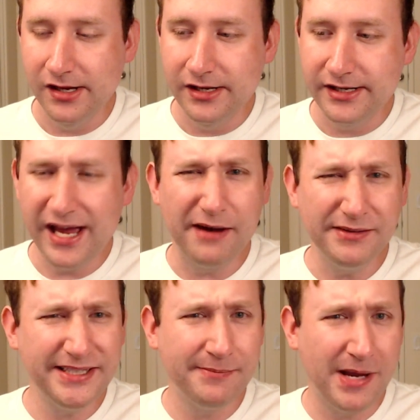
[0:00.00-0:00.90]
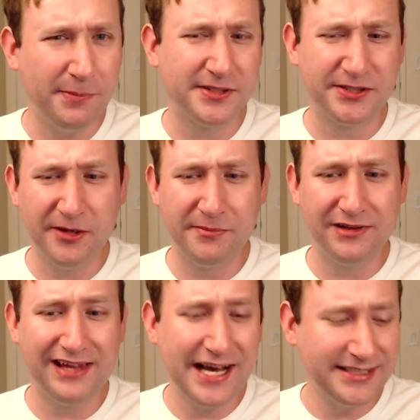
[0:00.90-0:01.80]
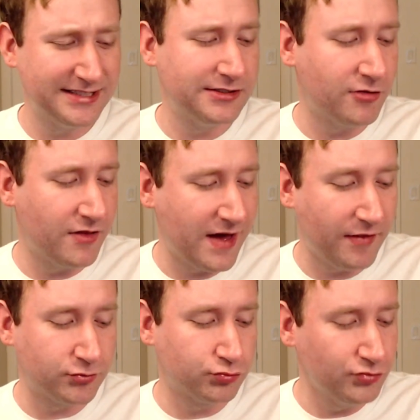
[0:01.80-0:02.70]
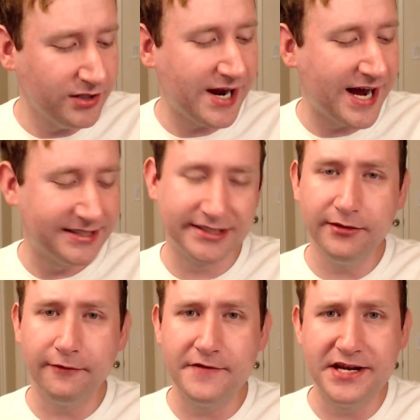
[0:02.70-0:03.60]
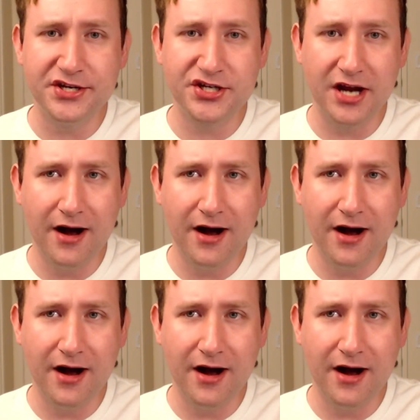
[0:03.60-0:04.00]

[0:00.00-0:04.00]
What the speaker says: yeah, I would say maple syrup molasses note on that. That's really nice. It's on the finish.